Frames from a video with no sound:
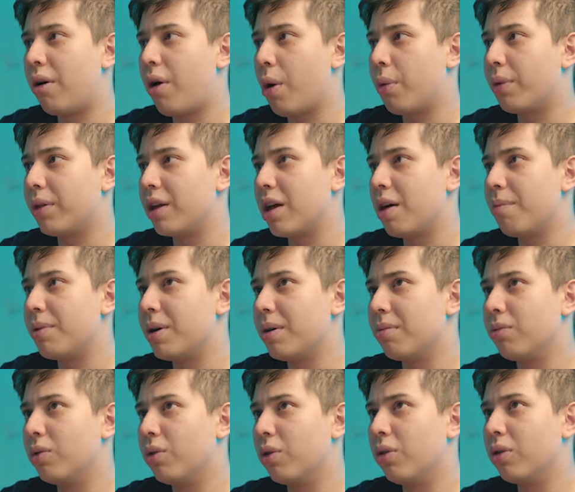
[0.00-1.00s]
around with it a bit
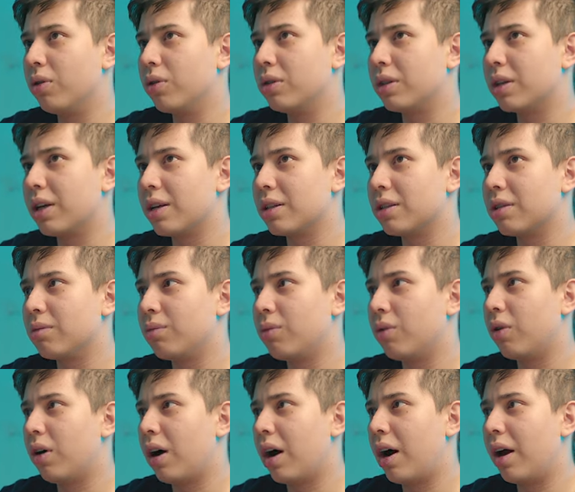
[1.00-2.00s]
more to get some
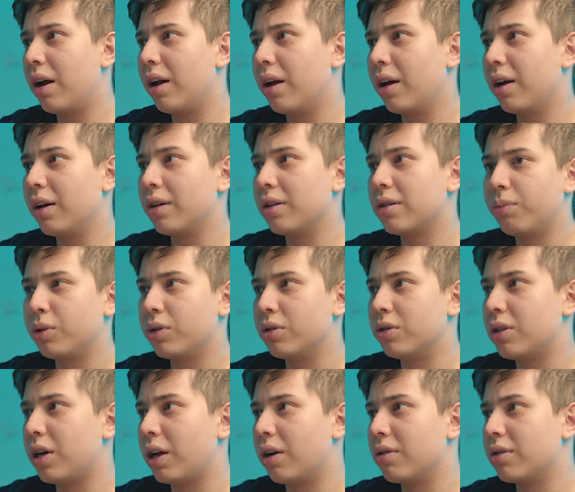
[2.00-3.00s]
more highlight, put the
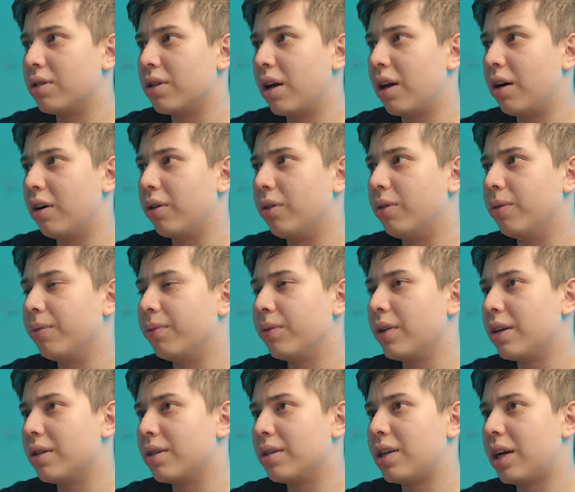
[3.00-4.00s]
shadows down,
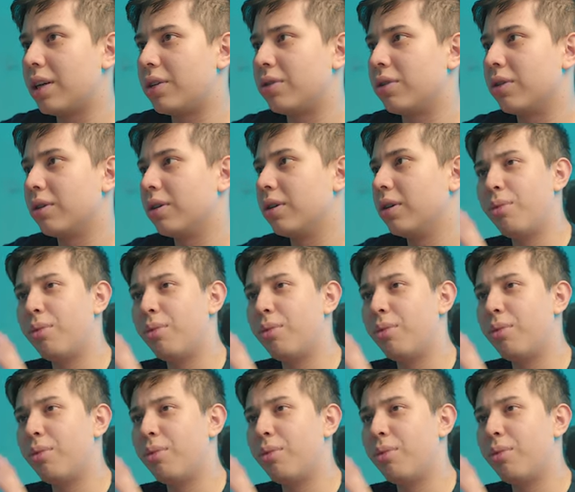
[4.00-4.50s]
etc.